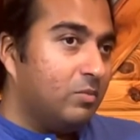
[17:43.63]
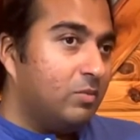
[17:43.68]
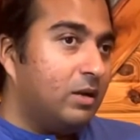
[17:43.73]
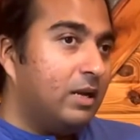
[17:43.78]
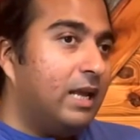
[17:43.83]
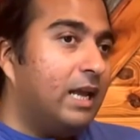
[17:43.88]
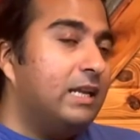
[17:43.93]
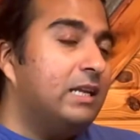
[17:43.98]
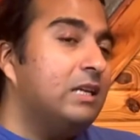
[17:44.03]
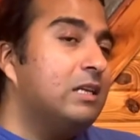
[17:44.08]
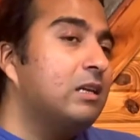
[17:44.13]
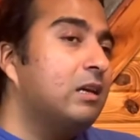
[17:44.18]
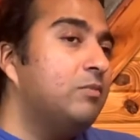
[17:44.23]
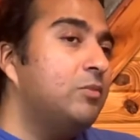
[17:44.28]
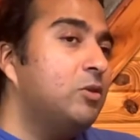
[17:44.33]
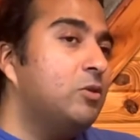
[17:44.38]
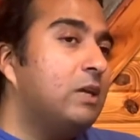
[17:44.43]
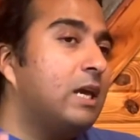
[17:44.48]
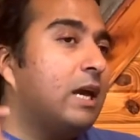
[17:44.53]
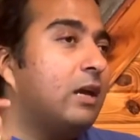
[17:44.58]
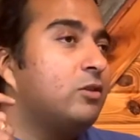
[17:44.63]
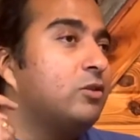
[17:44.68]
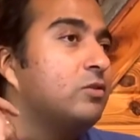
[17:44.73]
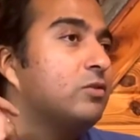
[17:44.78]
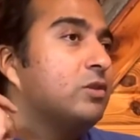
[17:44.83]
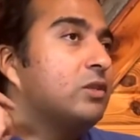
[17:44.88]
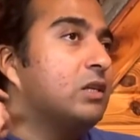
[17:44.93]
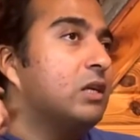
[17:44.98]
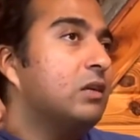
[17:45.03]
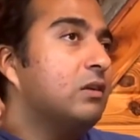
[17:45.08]
But anytime you catch
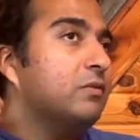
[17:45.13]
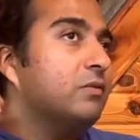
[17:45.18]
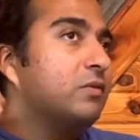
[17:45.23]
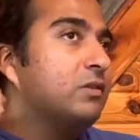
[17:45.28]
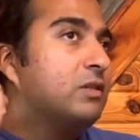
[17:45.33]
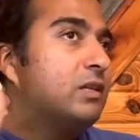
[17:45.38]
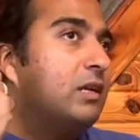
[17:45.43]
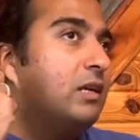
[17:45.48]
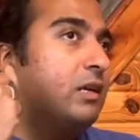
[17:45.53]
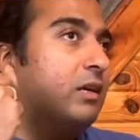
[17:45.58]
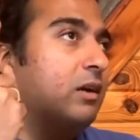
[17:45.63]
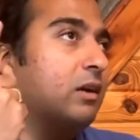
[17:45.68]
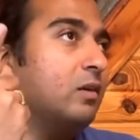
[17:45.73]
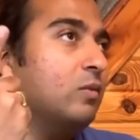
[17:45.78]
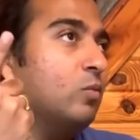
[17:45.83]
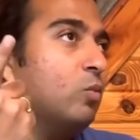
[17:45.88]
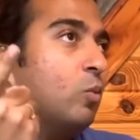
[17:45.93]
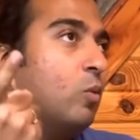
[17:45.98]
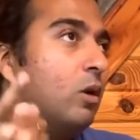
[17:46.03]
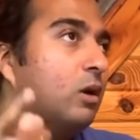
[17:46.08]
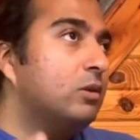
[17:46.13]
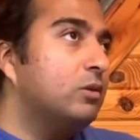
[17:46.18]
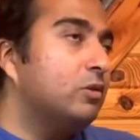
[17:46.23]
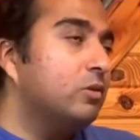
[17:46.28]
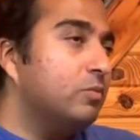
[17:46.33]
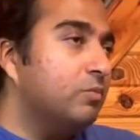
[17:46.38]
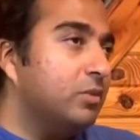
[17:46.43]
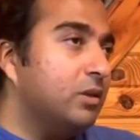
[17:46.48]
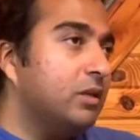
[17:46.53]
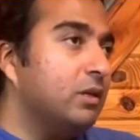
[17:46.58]
yourself saying, I want
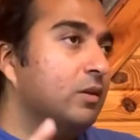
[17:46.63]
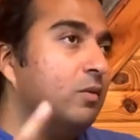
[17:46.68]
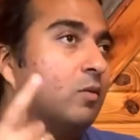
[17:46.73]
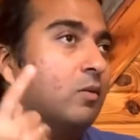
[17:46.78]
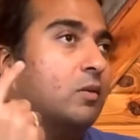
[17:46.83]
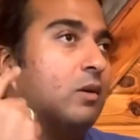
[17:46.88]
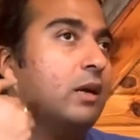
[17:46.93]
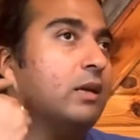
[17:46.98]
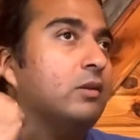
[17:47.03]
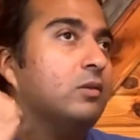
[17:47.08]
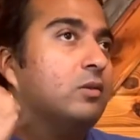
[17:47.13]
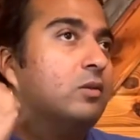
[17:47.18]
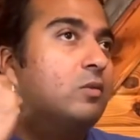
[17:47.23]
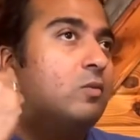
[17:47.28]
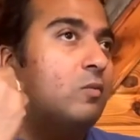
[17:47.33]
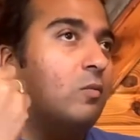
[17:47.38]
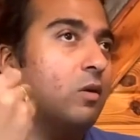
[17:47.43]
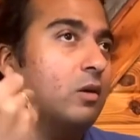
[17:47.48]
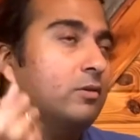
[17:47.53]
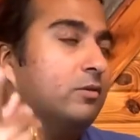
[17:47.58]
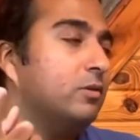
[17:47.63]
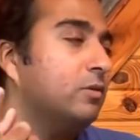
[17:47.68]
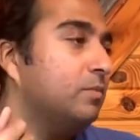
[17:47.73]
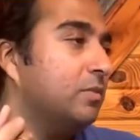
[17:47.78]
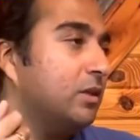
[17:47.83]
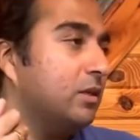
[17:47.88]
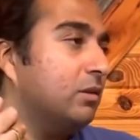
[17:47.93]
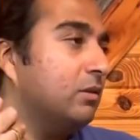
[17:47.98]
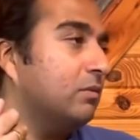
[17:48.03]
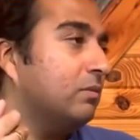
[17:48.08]
to be, or I don't want to
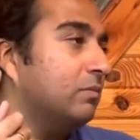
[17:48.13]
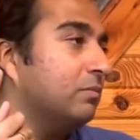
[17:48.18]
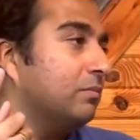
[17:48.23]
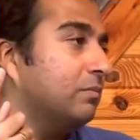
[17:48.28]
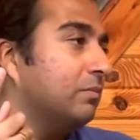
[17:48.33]
be,